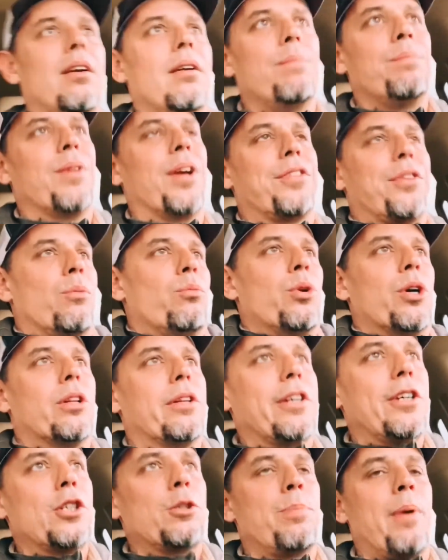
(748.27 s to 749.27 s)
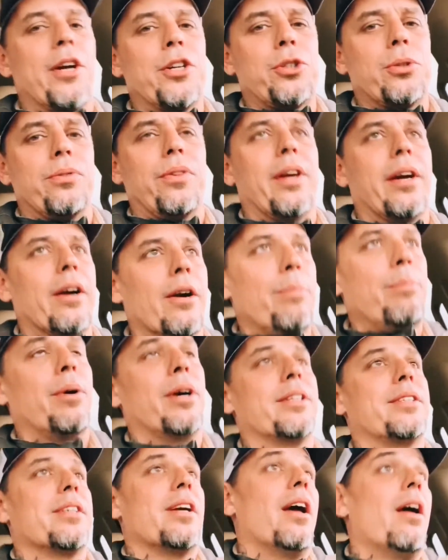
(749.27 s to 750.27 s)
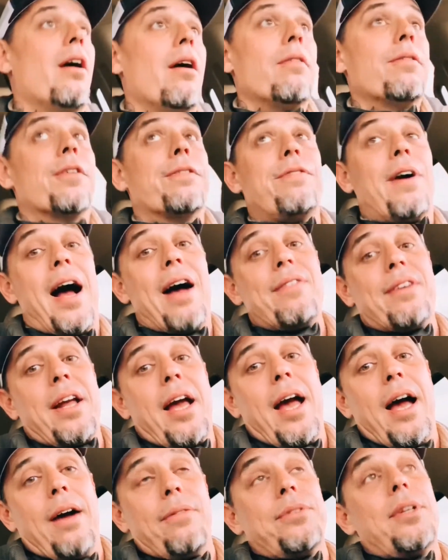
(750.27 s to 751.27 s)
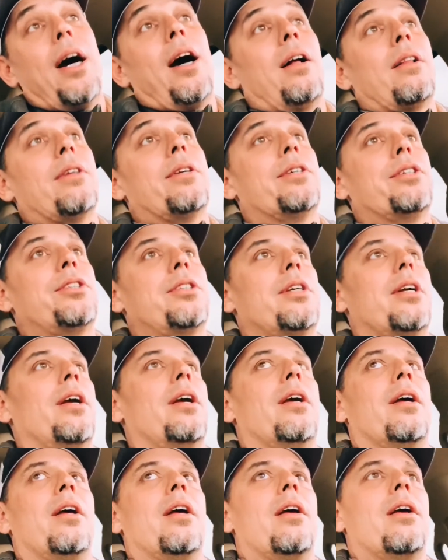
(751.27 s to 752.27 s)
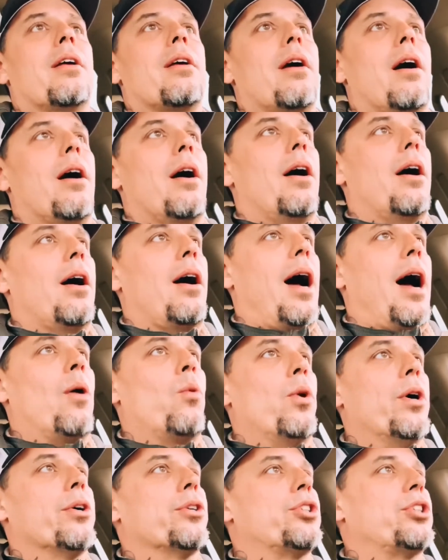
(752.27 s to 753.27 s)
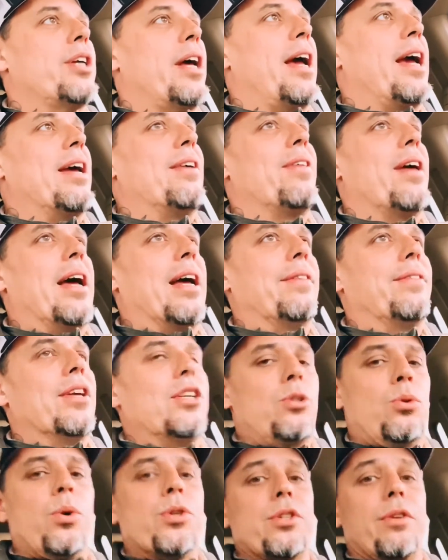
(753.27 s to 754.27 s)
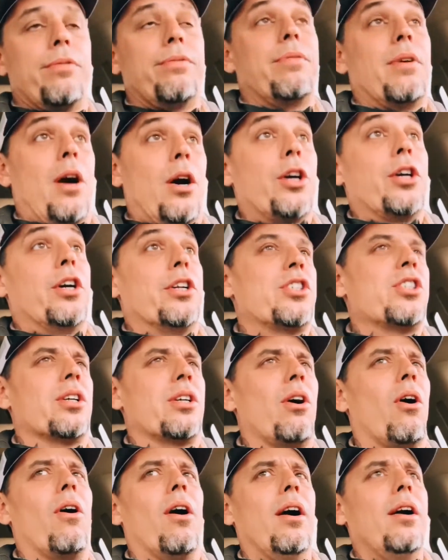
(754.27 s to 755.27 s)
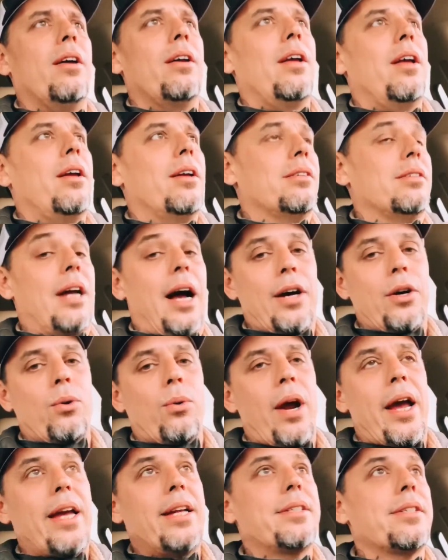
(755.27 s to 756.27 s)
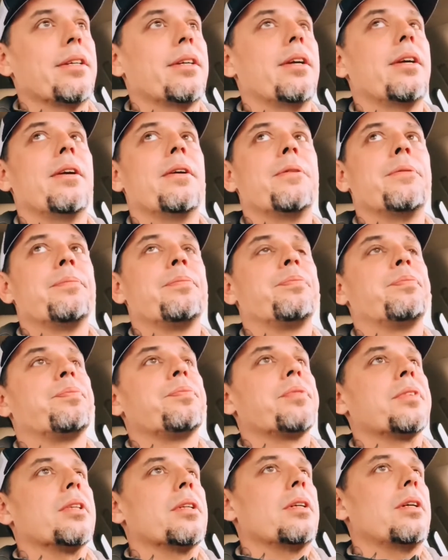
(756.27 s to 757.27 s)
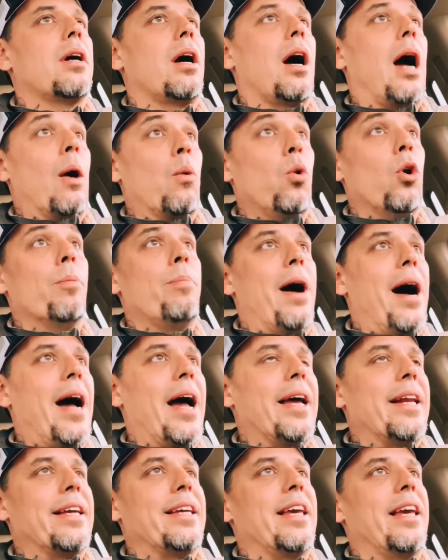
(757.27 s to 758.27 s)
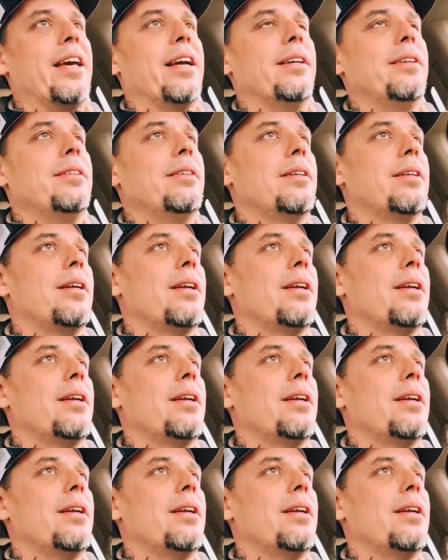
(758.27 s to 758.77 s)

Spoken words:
nothing really special there, but for $5.50, I will say that this was a good cigar. Not great. I will buy it again.